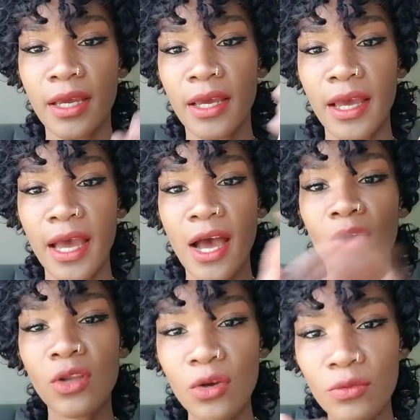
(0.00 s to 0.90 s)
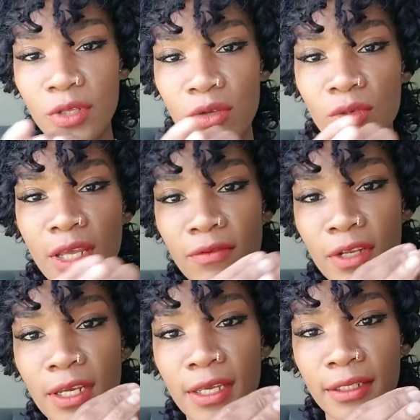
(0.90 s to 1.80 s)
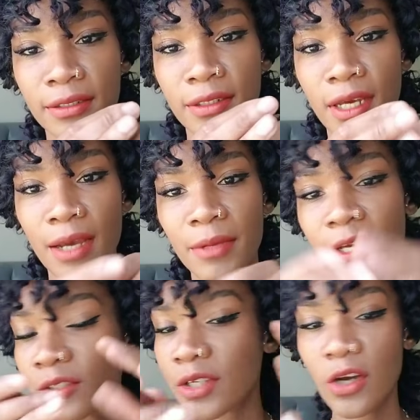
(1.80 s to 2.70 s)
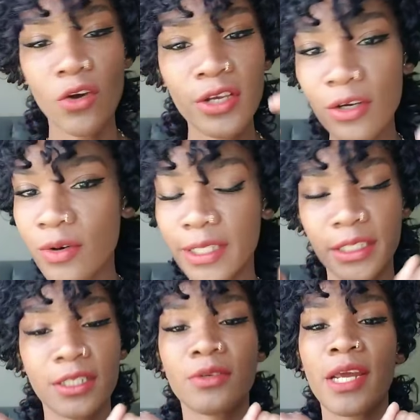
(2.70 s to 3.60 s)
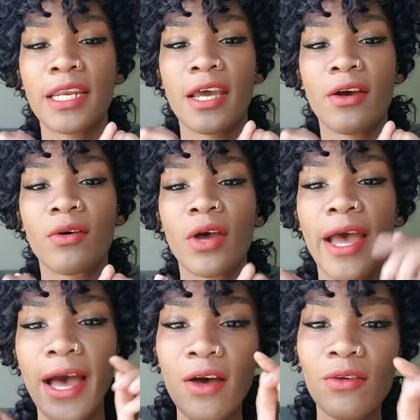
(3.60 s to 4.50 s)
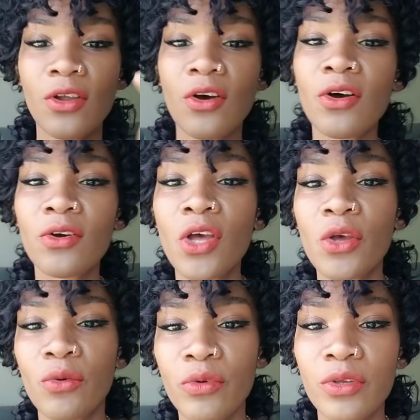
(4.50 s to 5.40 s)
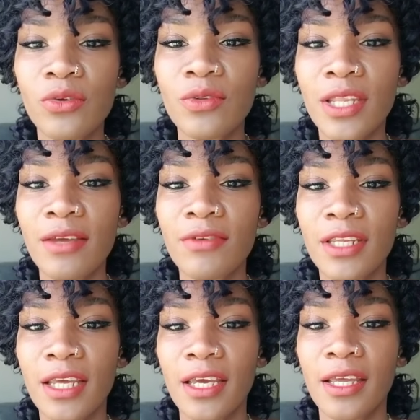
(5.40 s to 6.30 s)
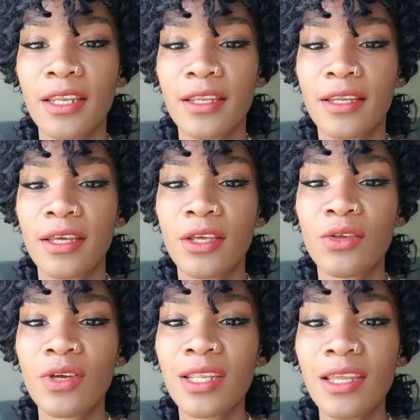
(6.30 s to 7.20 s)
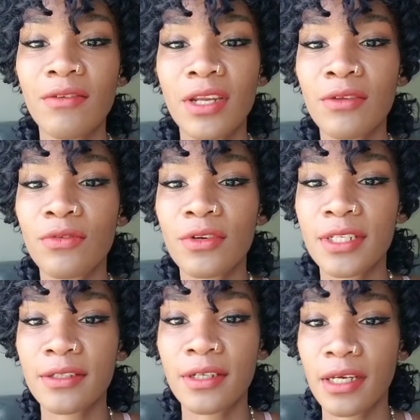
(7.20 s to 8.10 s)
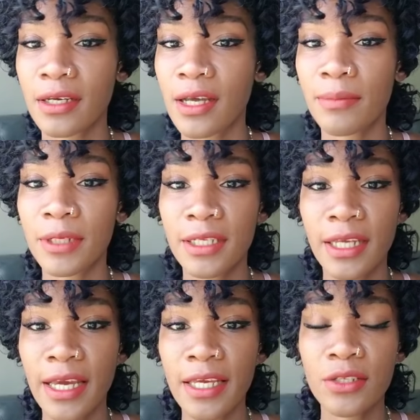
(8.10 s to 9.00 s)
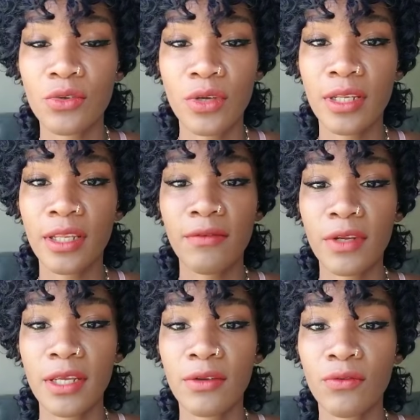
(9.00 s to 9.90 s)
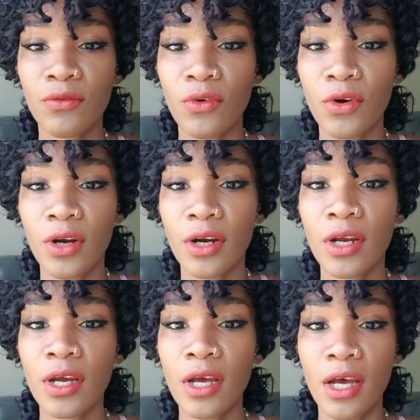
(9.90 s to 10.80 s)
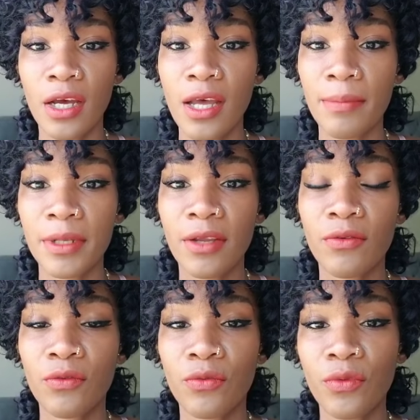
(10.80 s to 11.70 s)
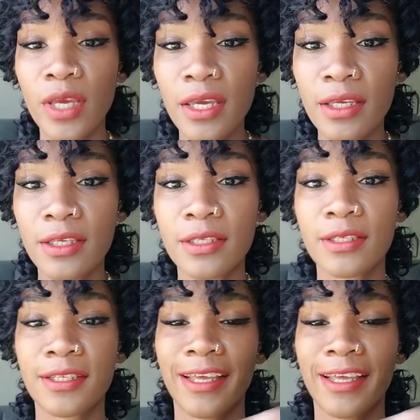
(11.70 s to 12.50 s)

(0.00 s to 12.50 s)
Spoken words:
How long will you leave it in? I'm answering all your questions right now. How long will you leave it in? You can leave it in for a couple of days. You can leave it in for a couple of weeks.